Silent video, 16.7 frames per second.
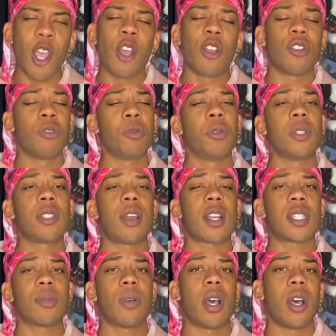No one really
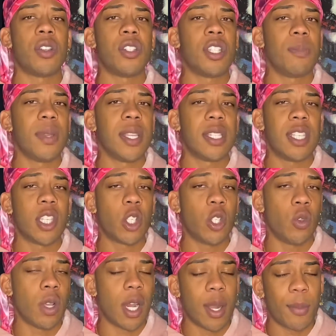talked about
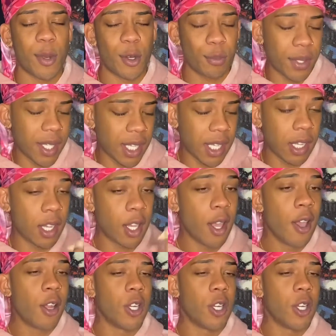LGBTQ, LMNOP.